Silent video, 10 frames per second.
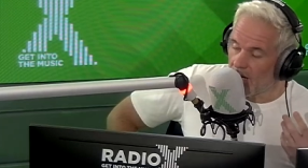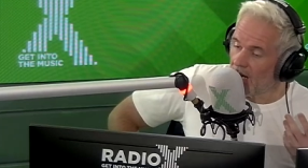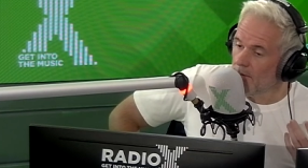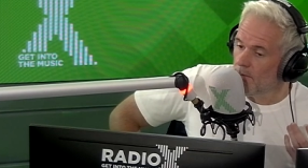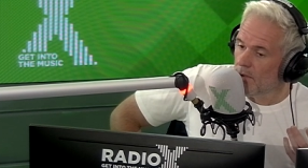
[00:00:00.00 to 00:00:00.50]

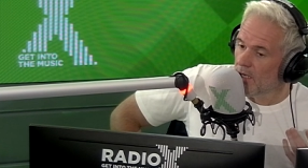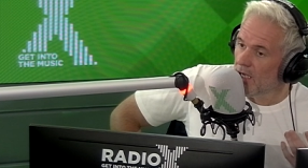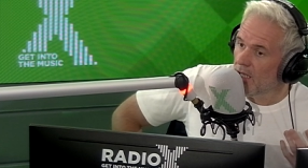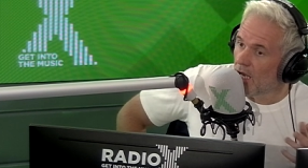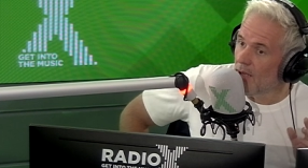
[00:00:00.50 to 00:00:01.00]
I'm
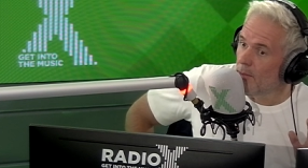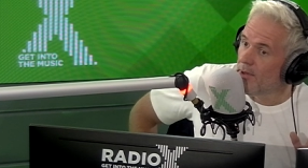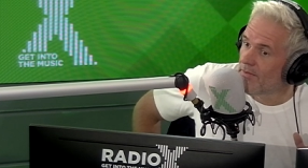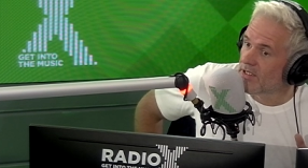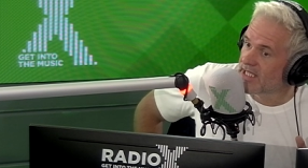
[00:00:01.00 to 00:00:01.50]
i I'm a
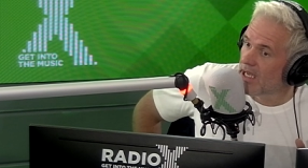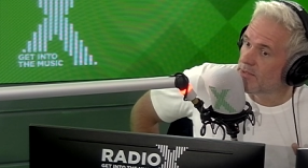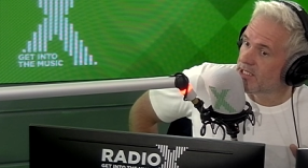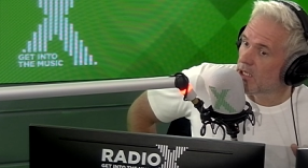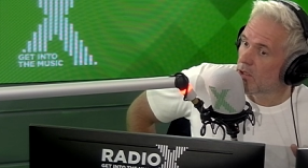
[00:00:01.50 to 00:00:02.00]
bit of a
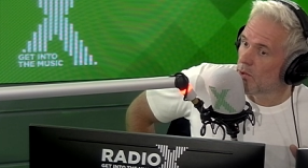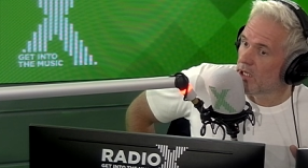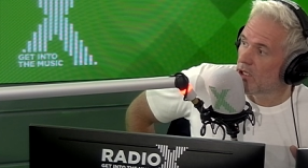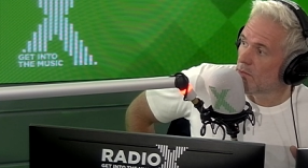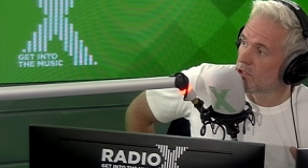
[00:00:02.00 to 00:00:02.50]
skeptic when
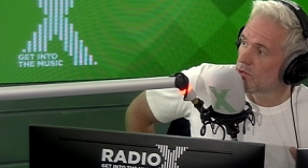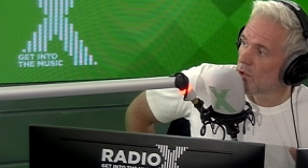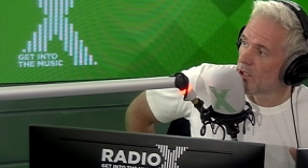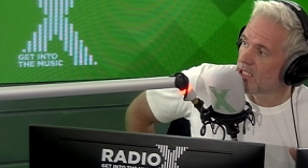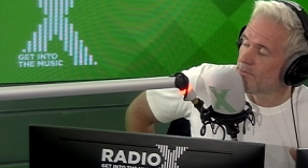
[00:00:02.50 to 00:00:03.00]
it comes to all
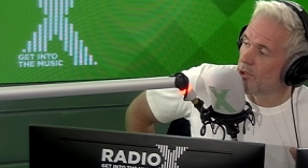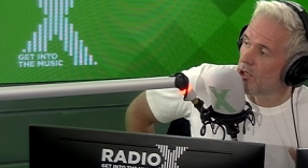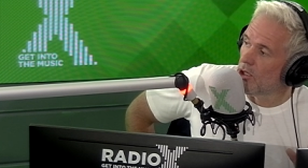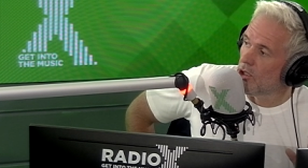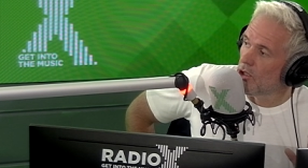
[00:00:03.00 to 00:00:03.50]
of this, but
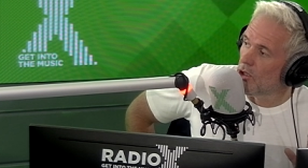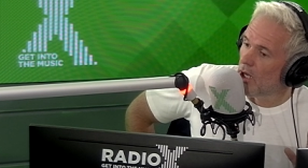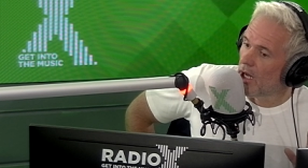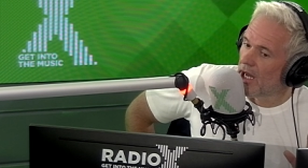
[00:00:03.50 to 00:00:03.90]
mm.